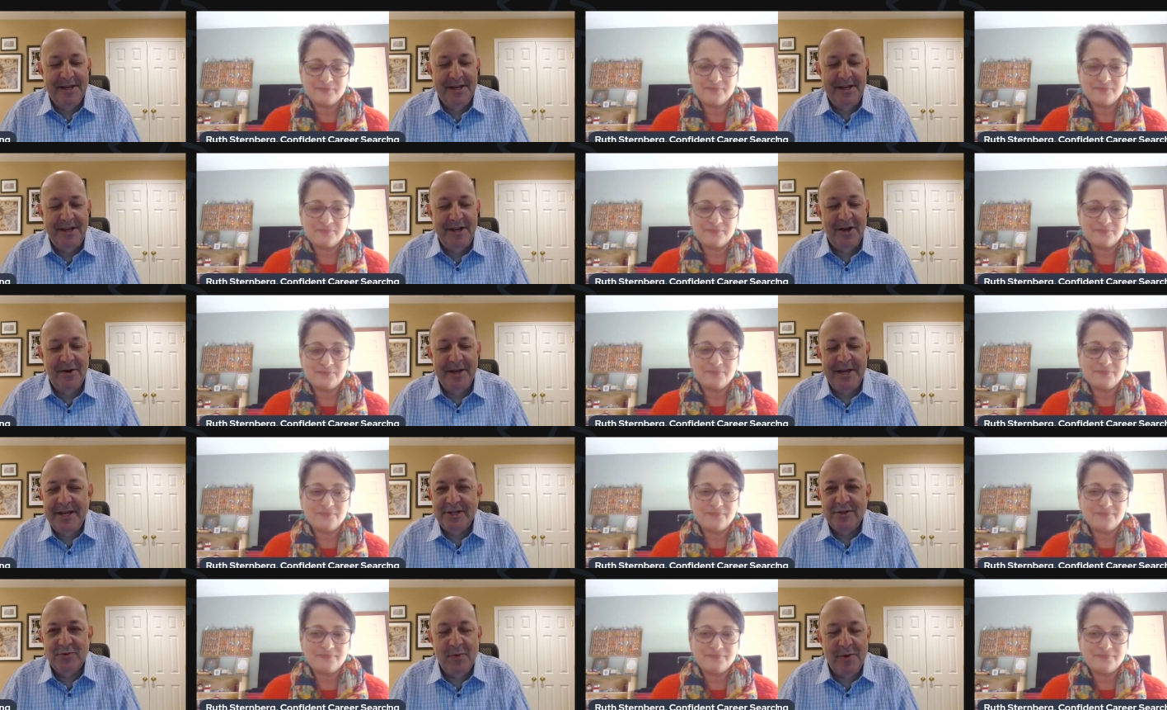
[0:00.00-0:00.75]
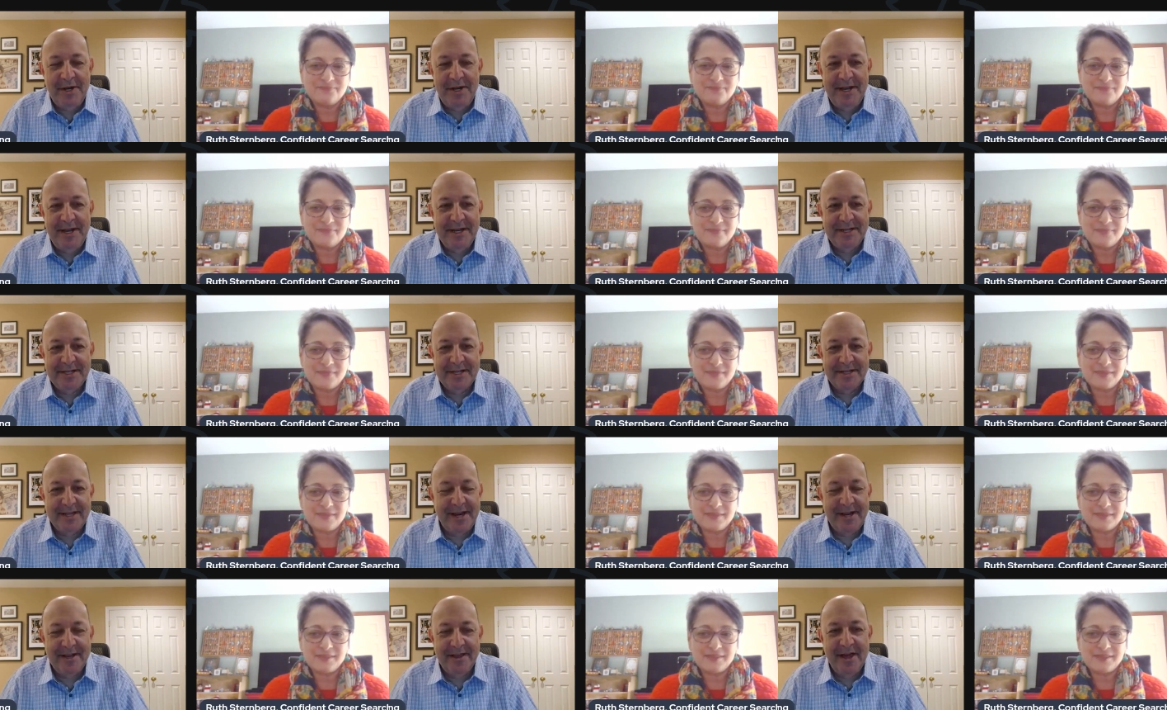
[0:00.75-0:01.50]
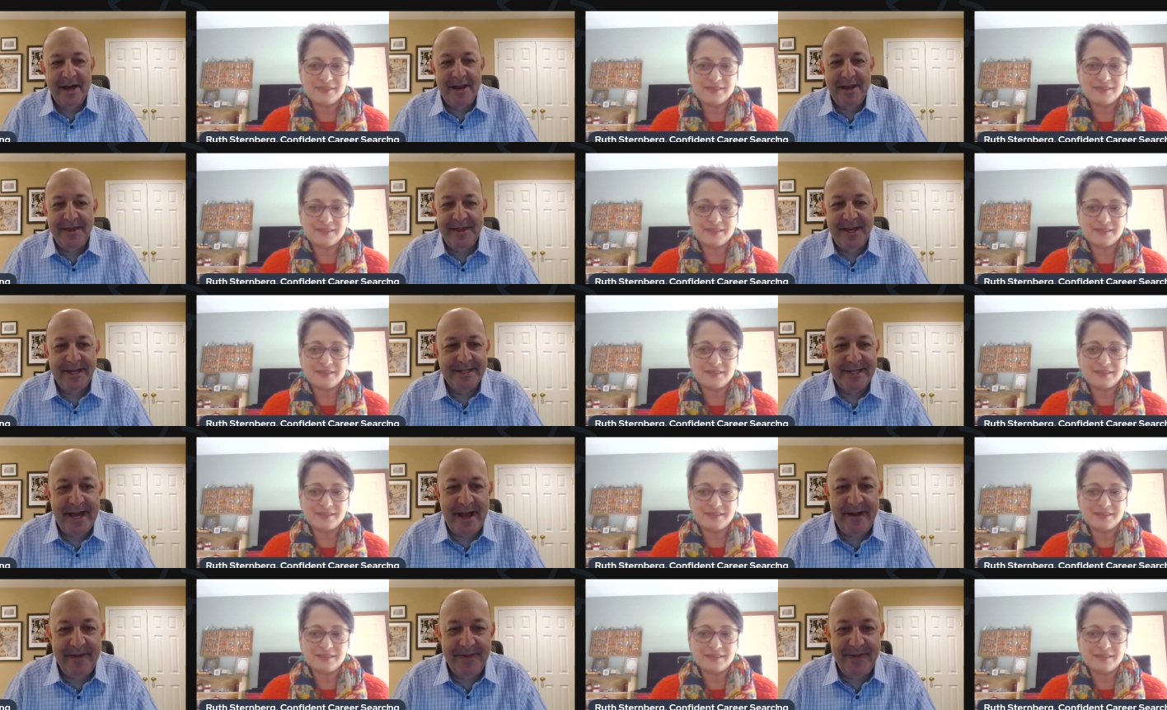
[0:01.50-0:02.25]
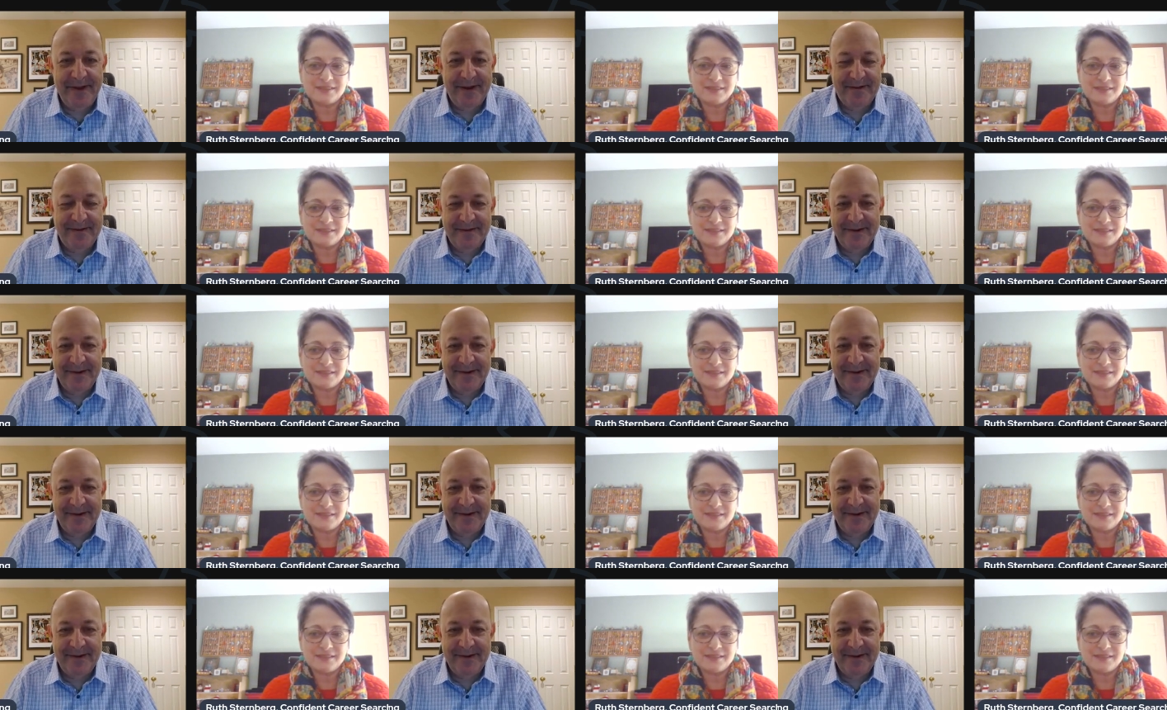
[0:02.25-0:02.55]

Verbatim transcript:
Speaker 1: You know, it is what it is. It's like a lot of things out there.